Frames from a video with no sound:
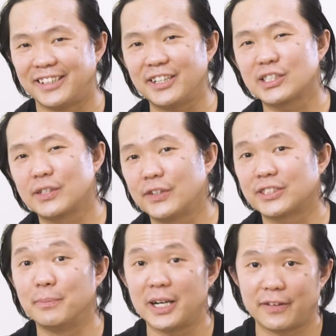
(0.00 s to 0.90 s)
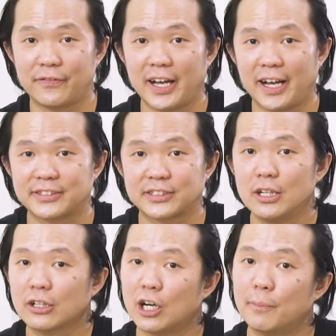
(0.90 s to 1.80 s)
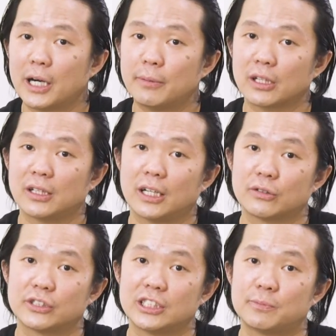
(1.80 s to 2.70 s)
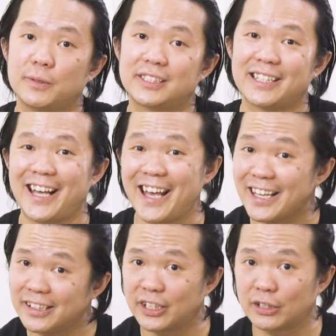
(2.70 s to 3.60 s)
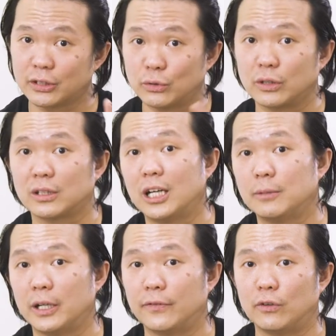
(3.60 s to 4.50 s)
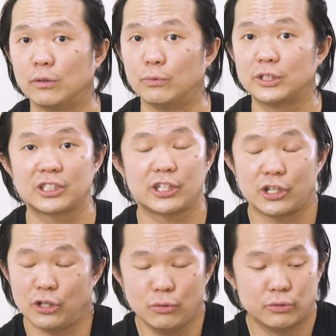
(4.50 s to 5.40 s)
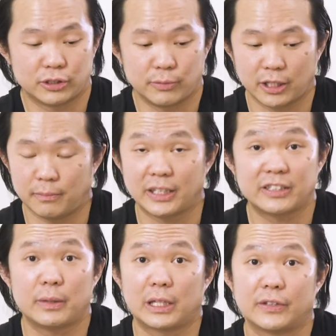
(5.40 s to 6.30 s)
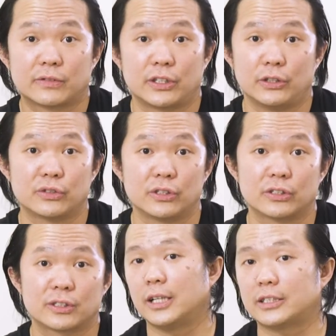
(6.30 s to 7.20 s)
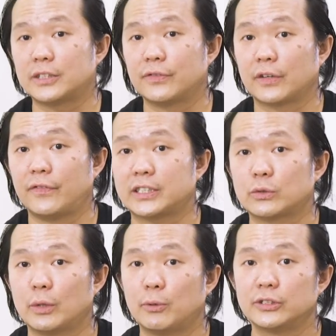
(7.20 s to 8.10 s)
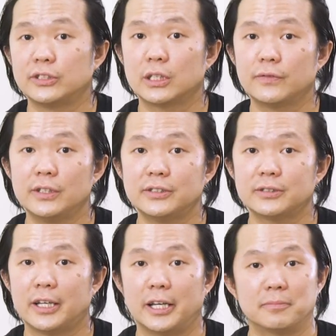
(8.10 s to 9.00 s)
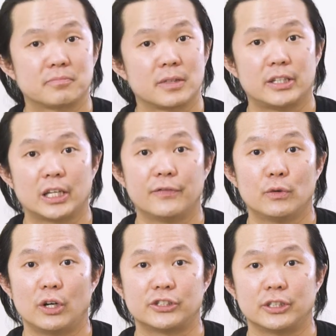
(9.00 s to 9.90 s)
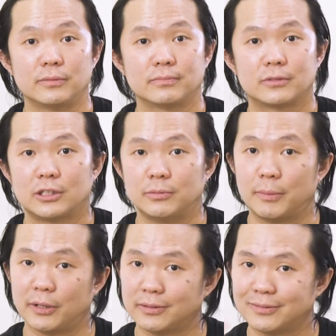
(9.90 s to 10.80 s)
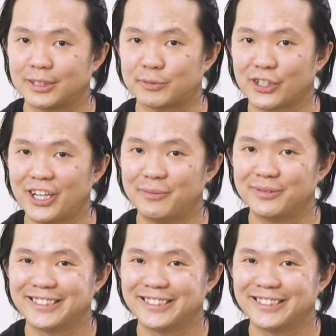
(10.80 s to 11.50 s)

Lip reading: Their servers are mighty fast, comparable to cloud hosting speeds, and they're on the Google Cloud platform, which is huge, bringing massive benefits for the users. That's it for the fastest web hosting servers, and thank you for watching. Remember, subscribe.